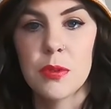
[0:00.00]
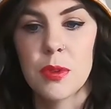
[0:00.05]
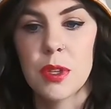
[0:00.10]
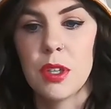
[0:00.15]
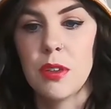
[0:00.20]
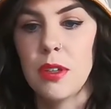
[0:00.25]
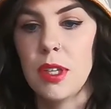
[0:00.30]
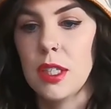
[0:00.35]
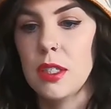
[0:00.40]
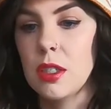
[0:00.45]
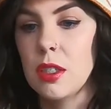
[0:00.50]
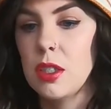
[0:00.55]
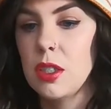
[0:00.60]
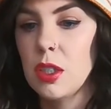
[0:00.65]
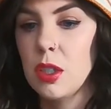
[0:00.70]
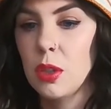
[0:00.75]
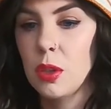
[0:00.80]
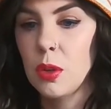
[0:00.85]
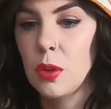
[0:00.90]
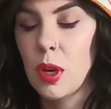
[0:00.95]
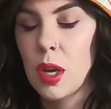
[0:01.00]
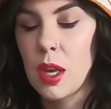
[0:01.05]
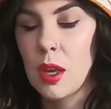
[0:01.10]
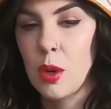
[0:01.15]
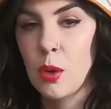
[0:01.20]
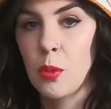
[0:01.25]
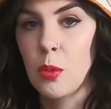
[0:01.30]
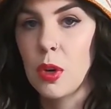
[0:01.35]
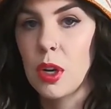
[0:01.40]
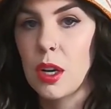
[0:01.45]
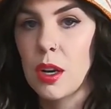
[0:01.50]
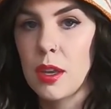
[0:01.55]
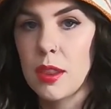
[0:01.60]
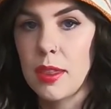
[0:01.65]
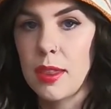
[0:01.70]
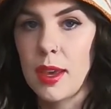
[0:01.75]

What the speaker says: what you need to do, work on